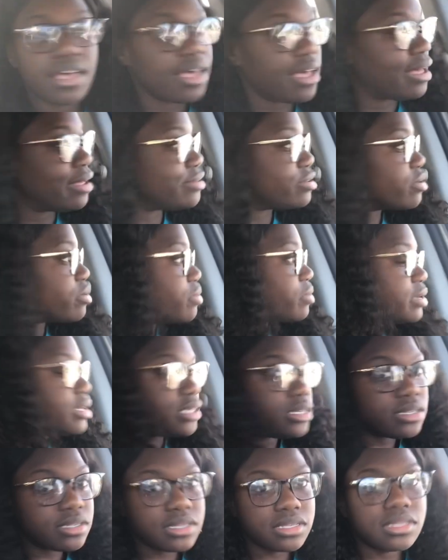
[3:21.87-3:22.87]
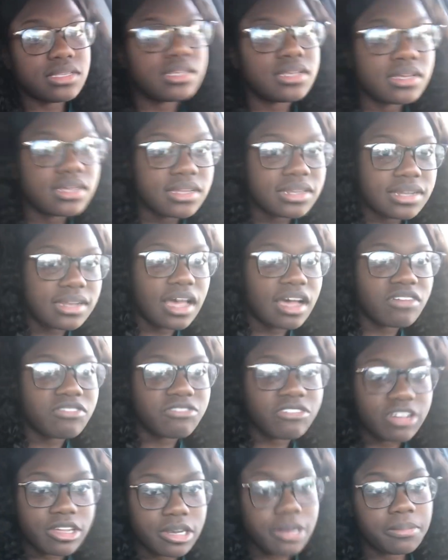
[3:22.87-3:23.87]
as always, not
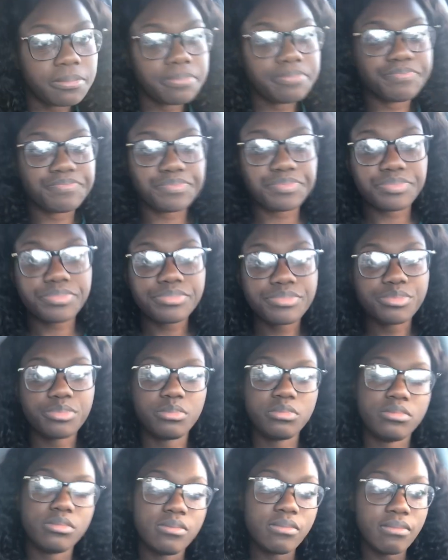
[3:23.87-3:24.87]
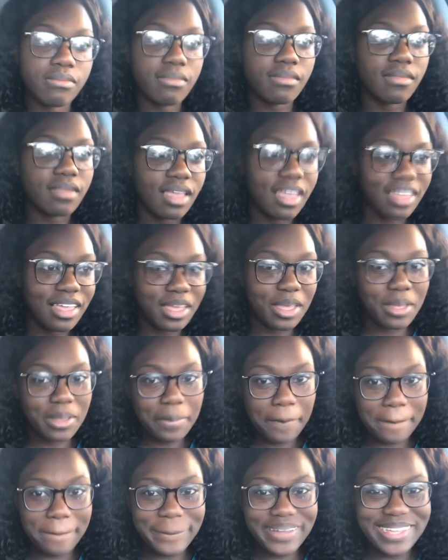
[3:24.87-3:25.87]
fun
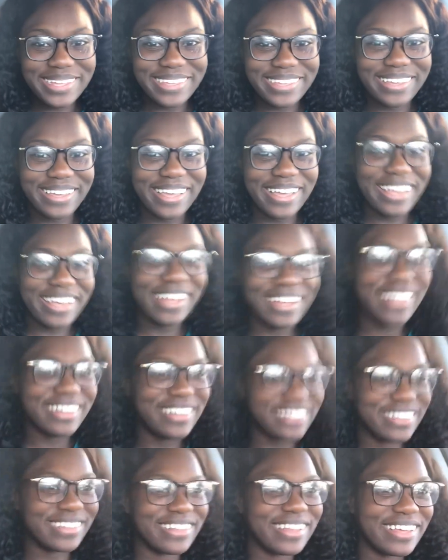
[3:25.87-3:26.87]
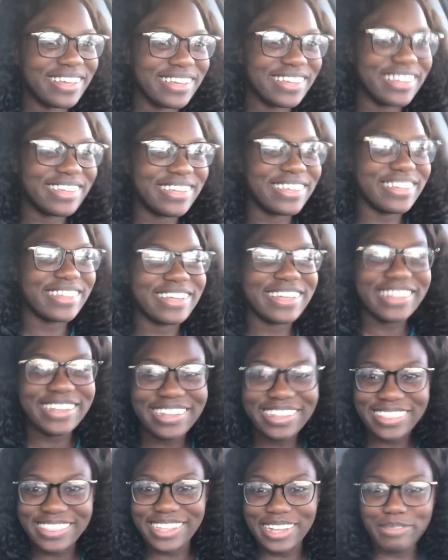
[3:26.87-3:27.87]
but yeah, like
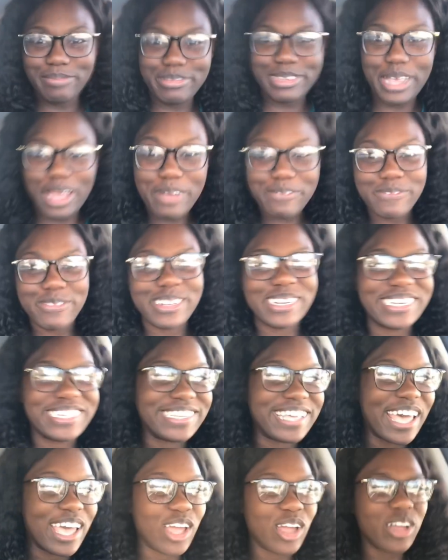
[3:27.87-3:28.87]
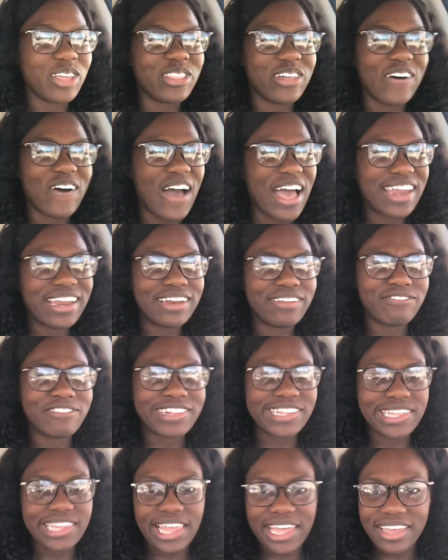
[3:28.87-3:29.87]
thumbs up for this hair though. I didn't
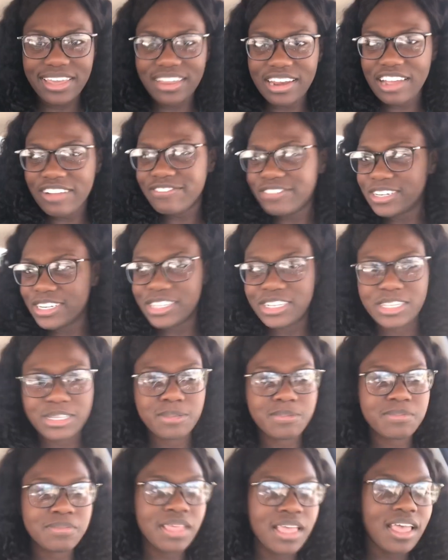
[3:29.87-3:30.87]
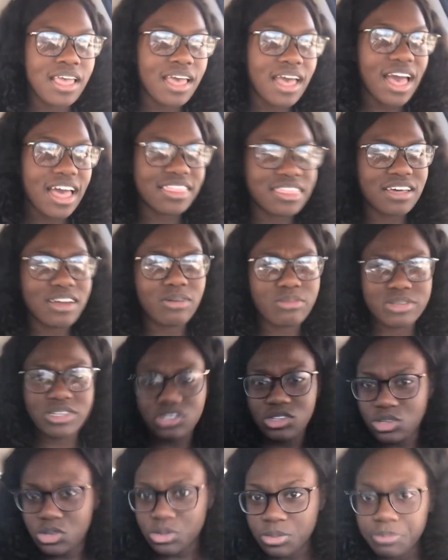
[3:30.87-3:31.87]
really like it at first. I thought it
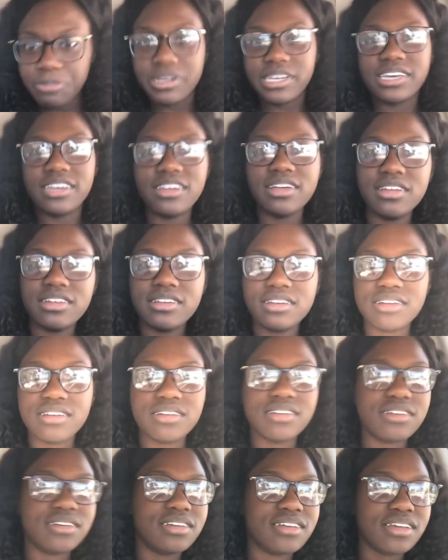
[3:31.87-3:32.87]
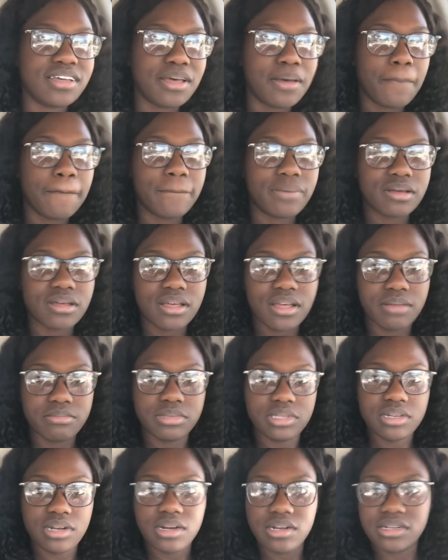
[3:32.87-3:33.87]
was too big, but
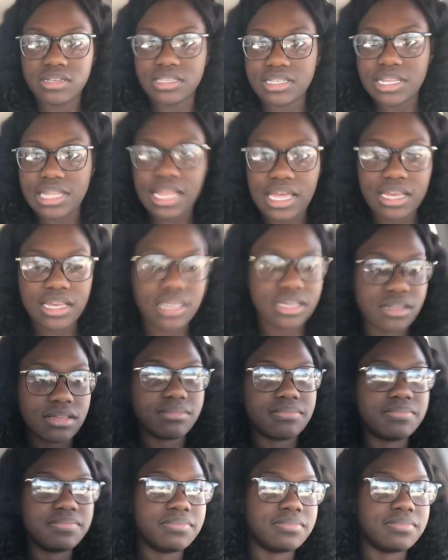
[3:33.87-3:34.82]
I'm starting to like it.